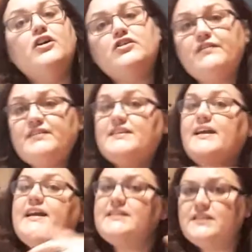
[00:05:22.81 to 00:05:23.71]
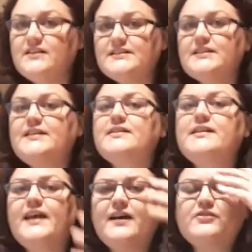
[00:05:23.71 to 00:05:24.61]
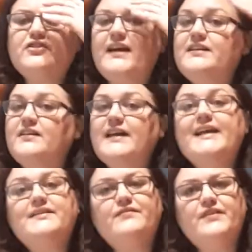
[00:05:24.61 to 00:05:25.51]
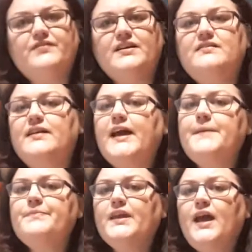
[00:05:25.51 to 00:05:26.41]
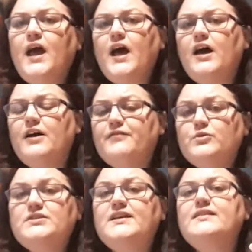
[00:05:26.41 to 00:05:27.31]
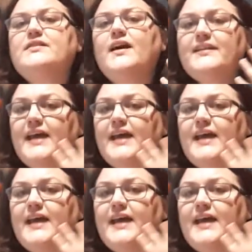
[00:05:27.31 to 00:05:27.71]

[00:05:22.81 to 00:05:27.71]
Because obviously 1850s, okay, 40s.